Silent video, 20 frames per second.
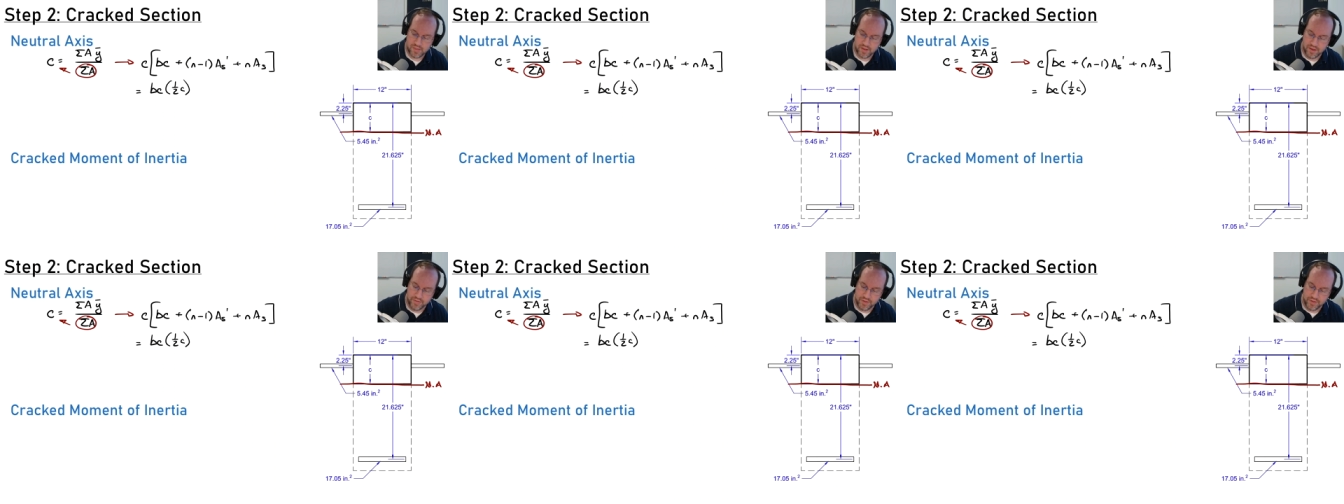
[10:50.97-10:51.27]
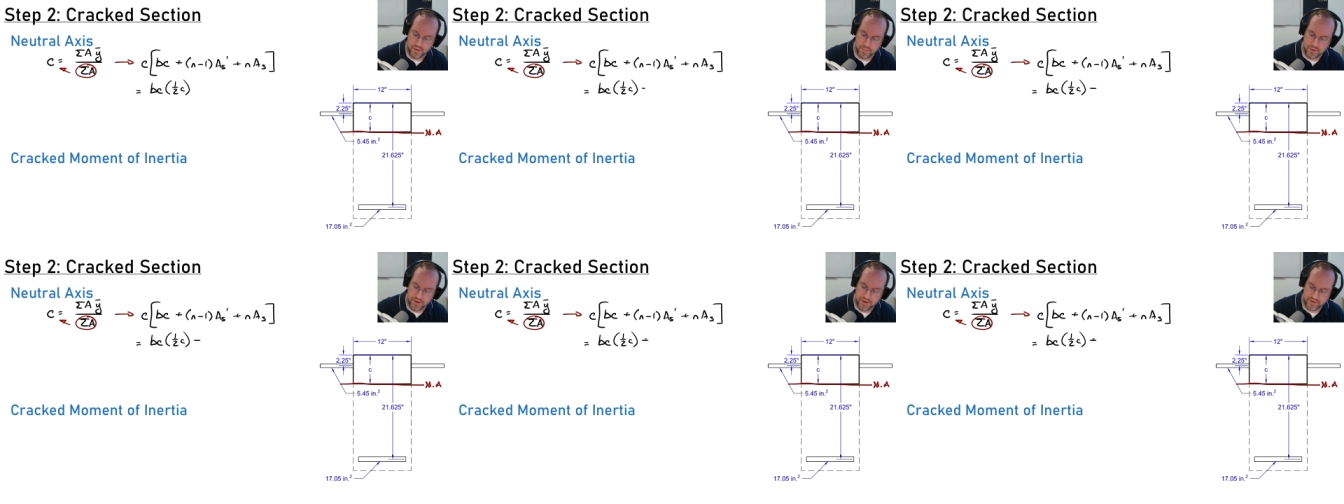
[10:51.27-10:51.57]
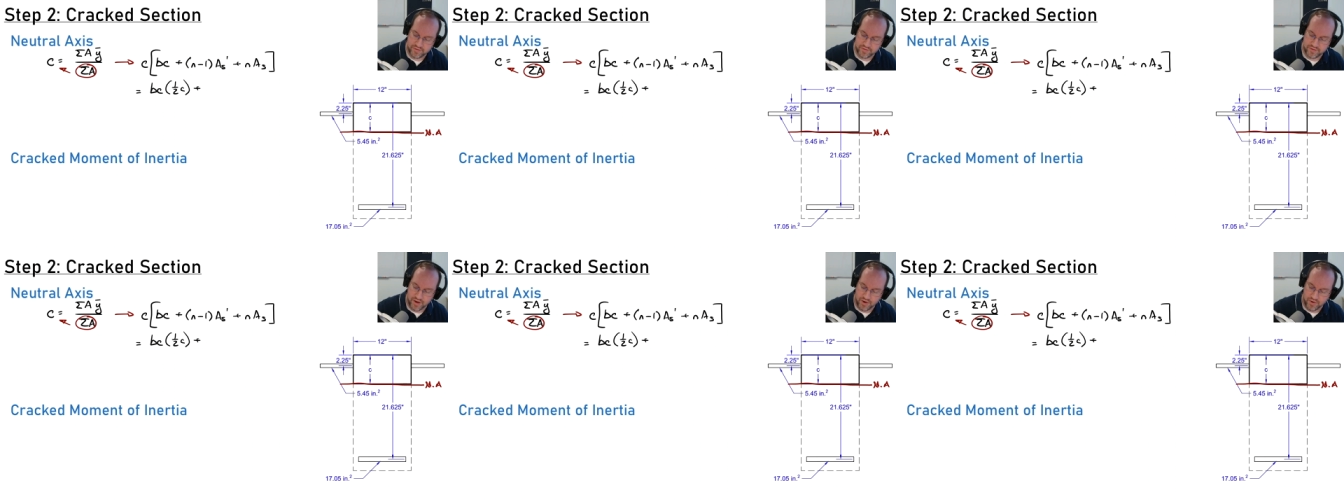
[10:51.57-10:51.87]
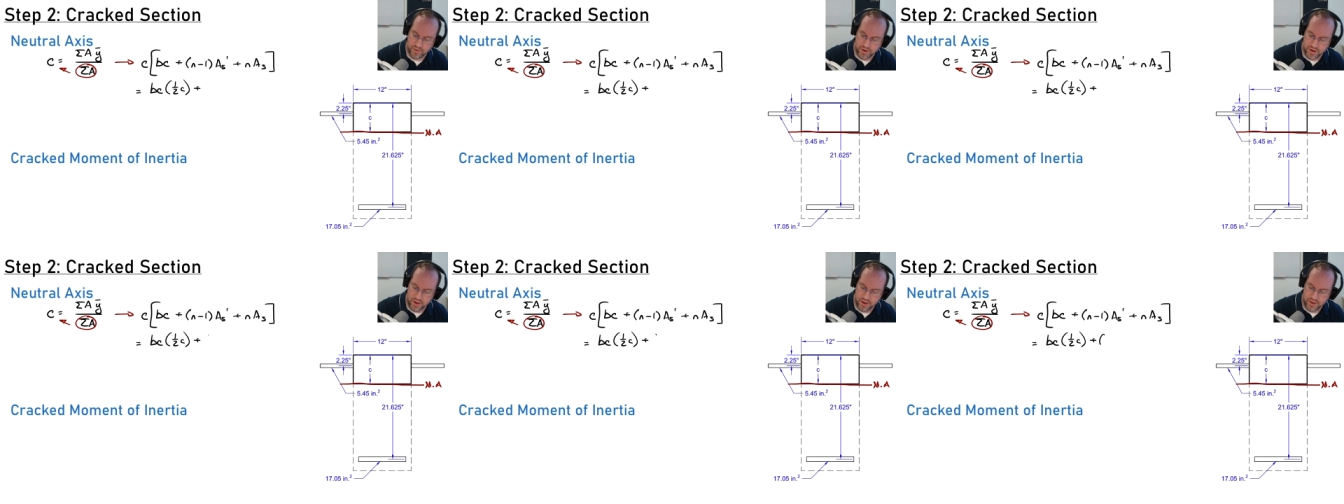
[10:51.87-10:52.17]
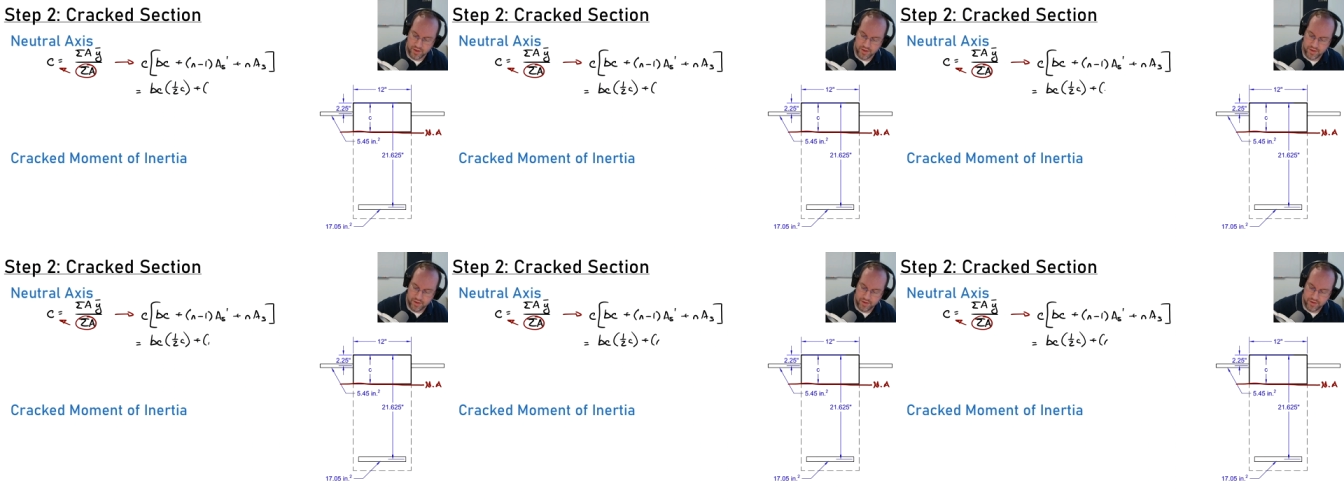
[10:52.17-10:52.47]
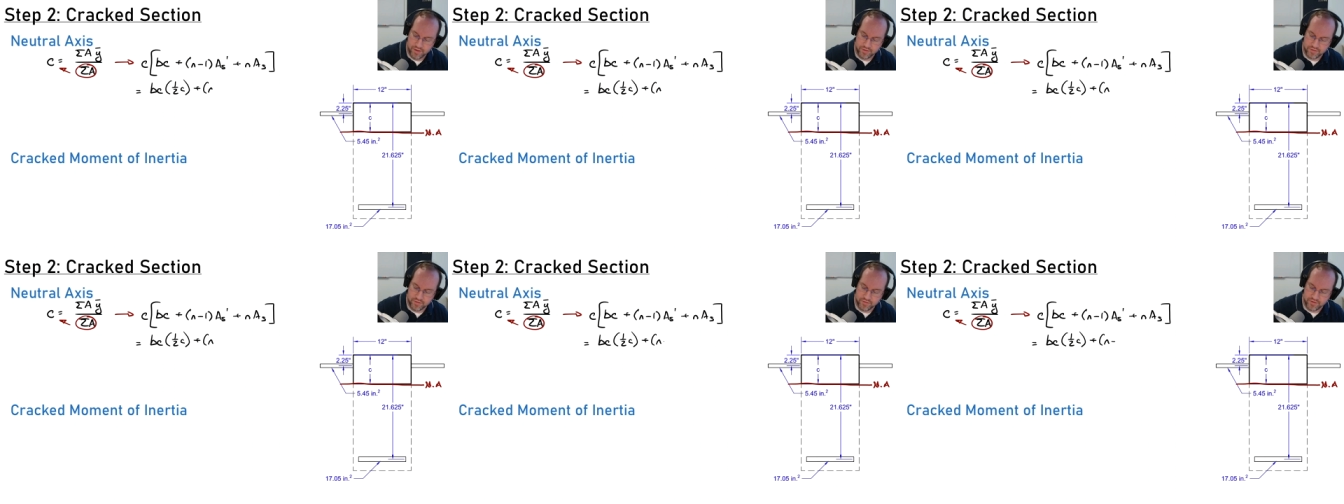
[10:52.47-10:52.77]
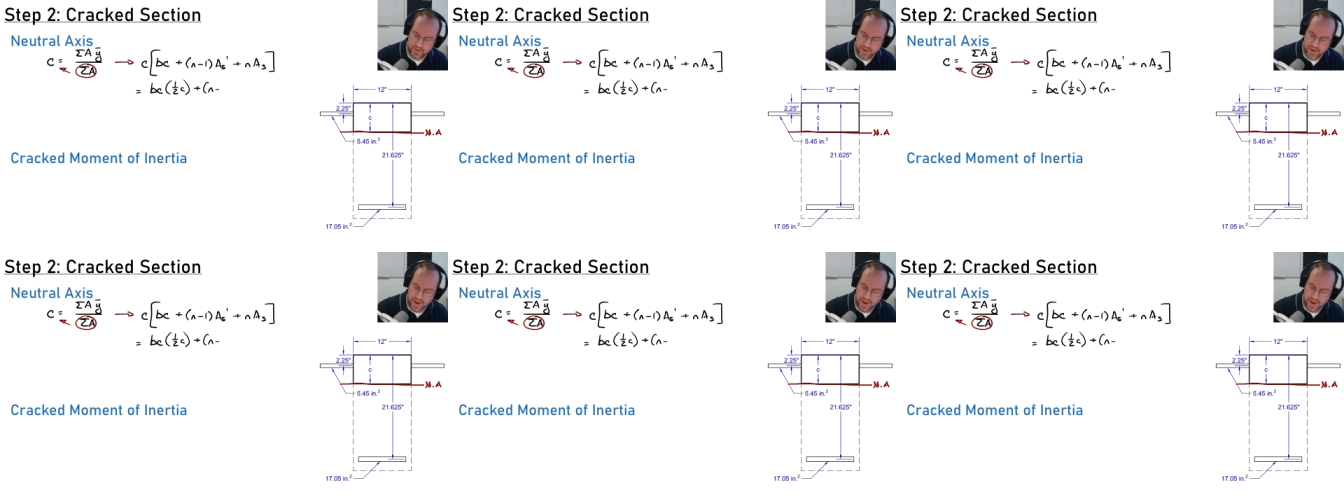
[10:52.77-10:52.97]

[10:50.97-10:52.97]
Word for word: And then my next area is